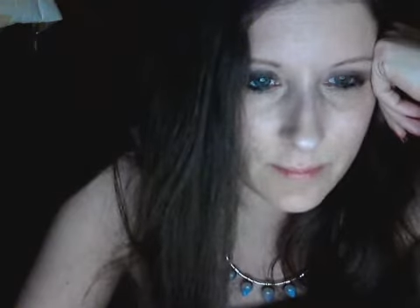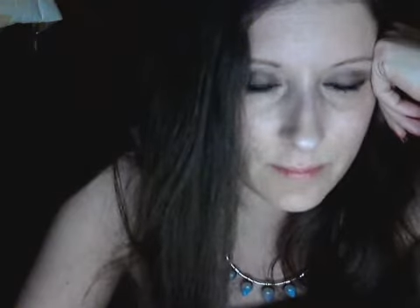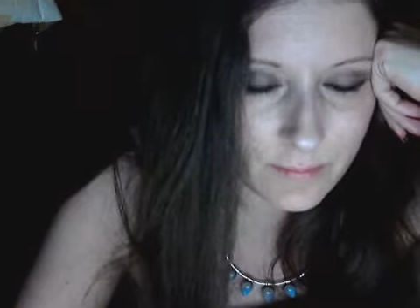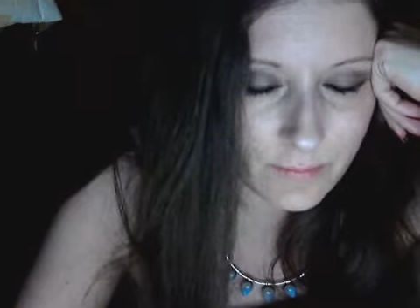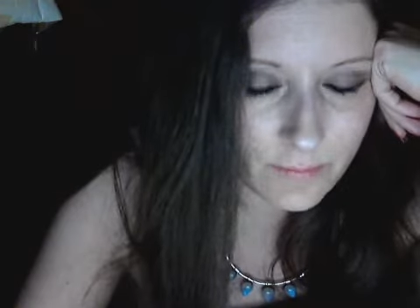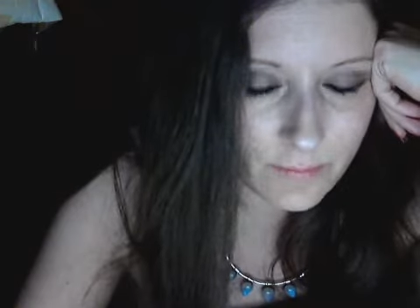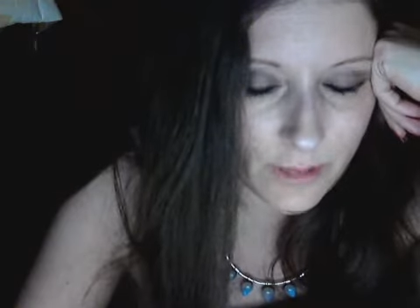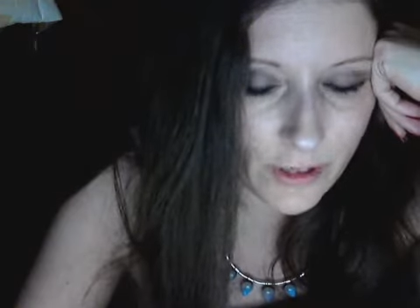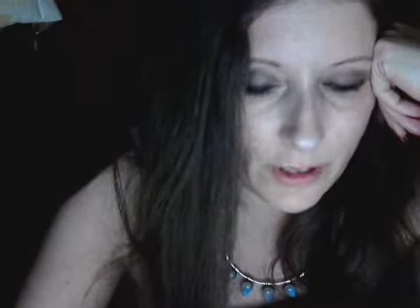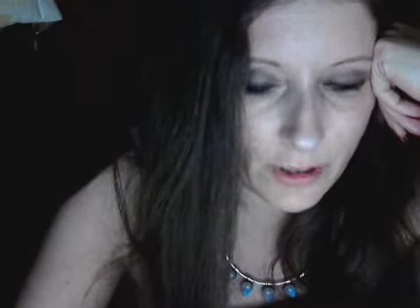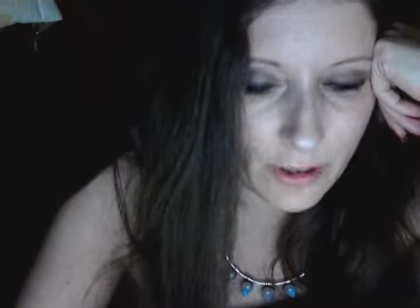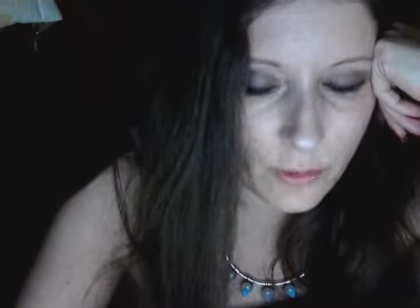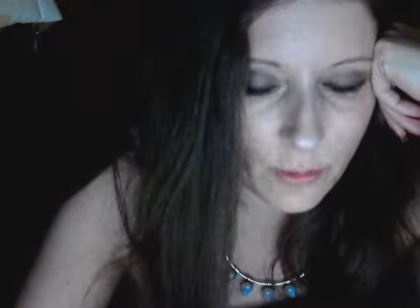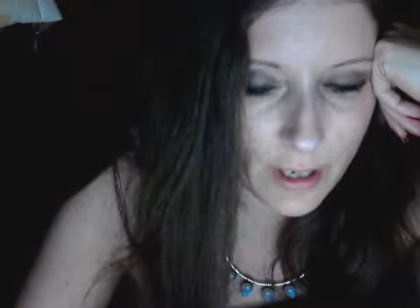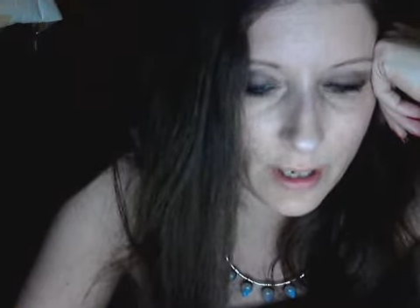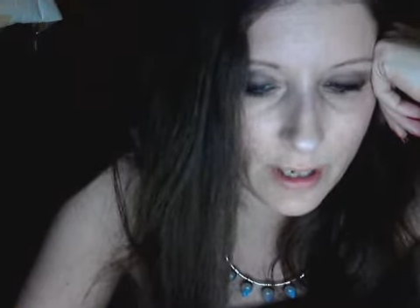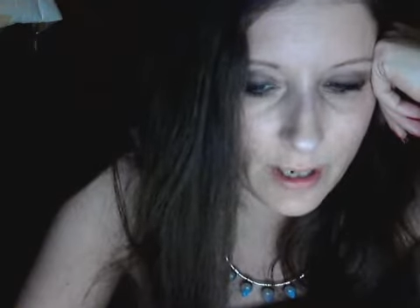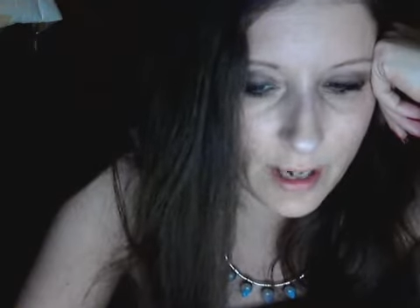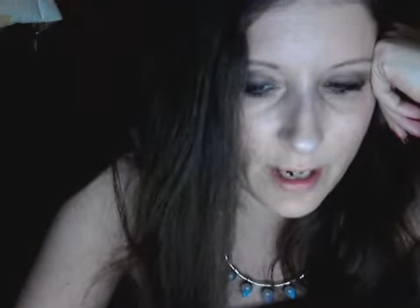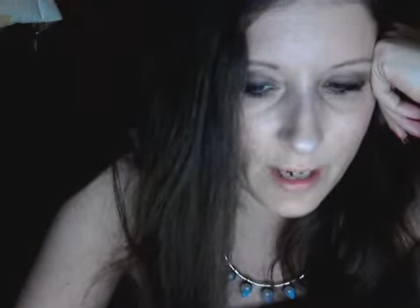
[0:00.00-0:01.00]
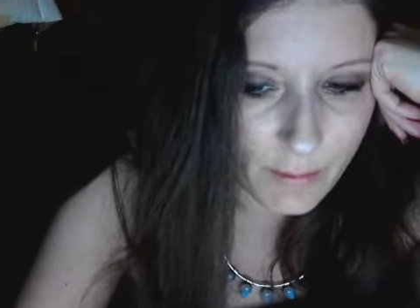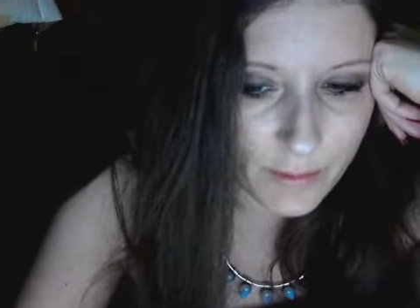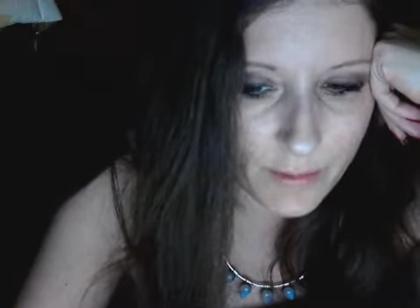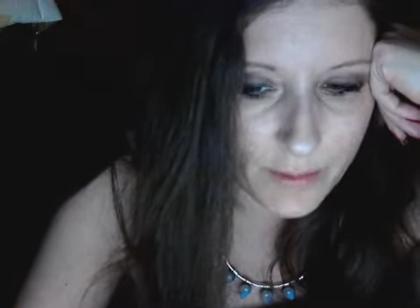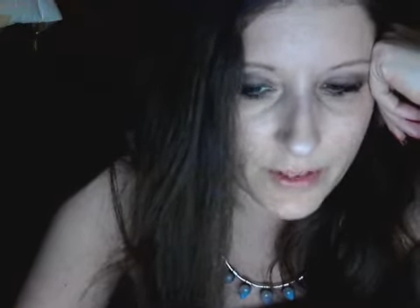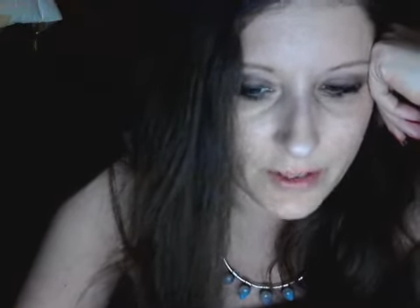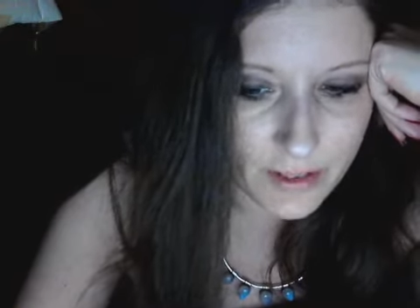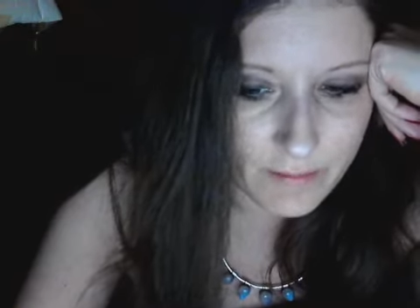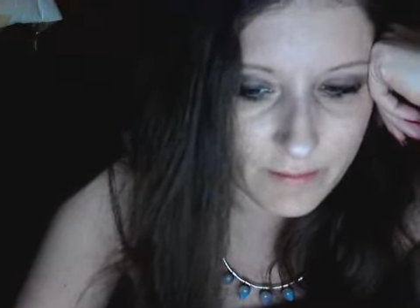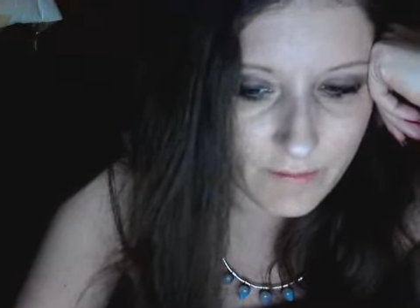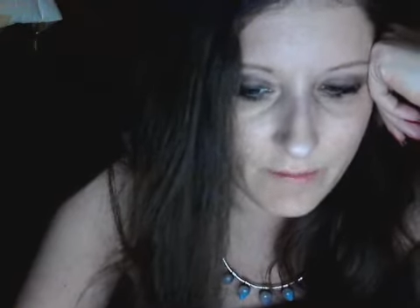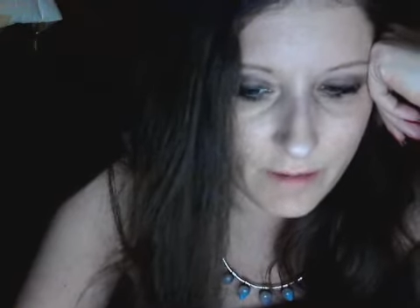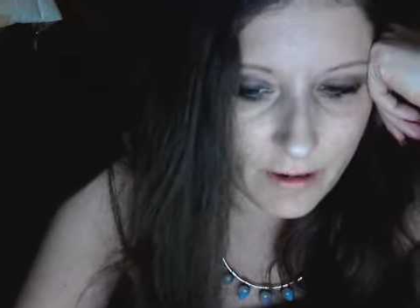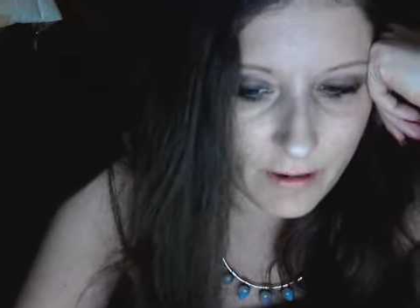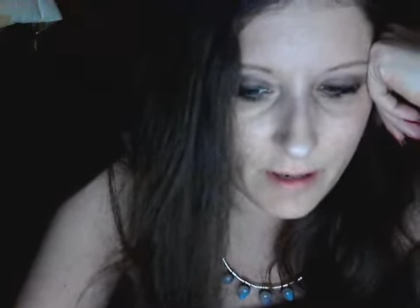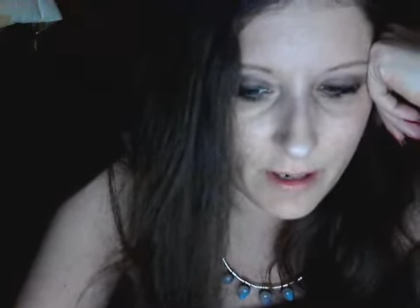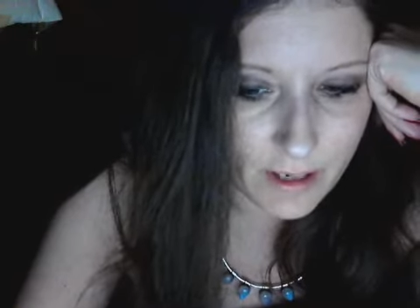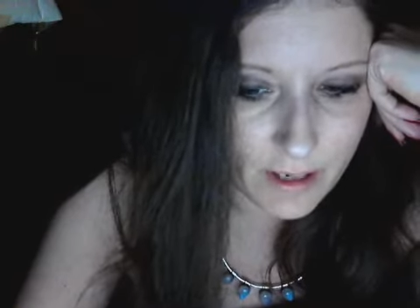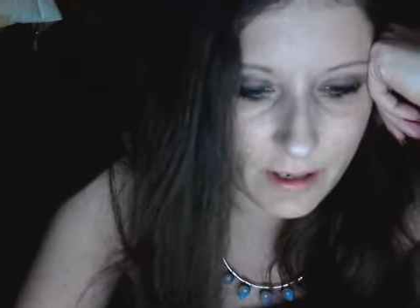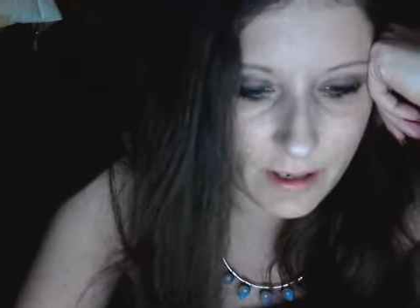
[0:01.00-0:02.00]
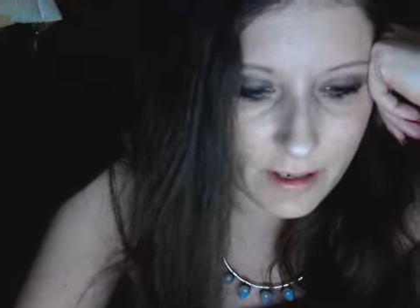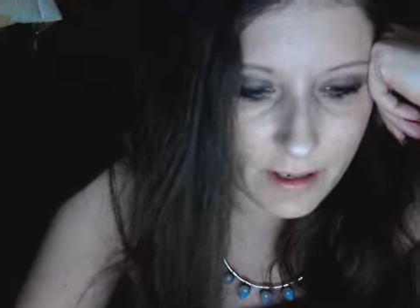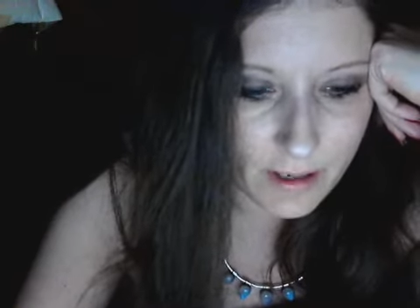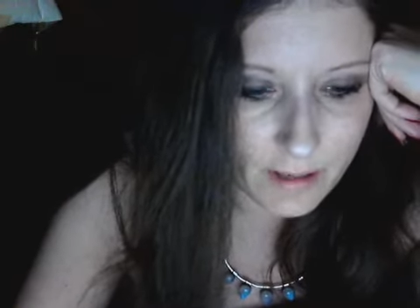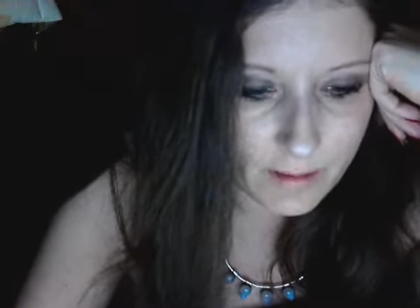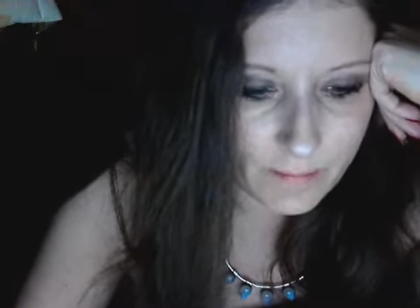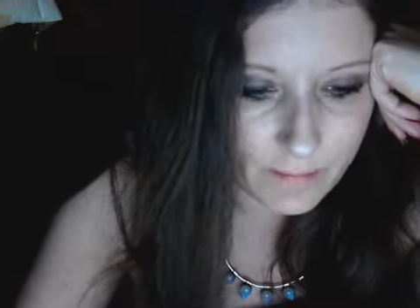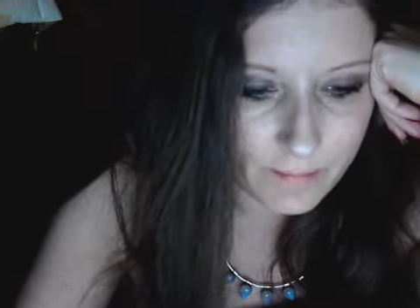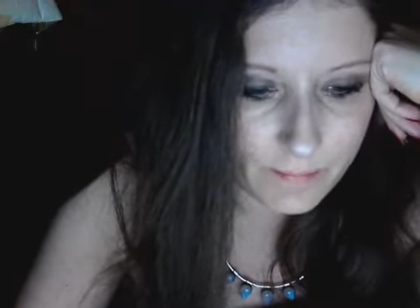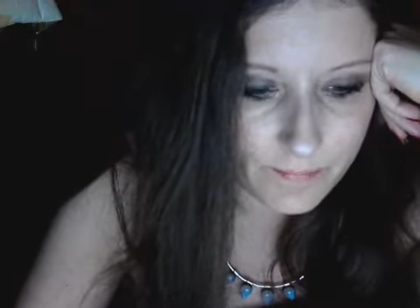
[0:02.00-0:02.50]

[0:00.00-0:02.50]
really quick, I was a very um,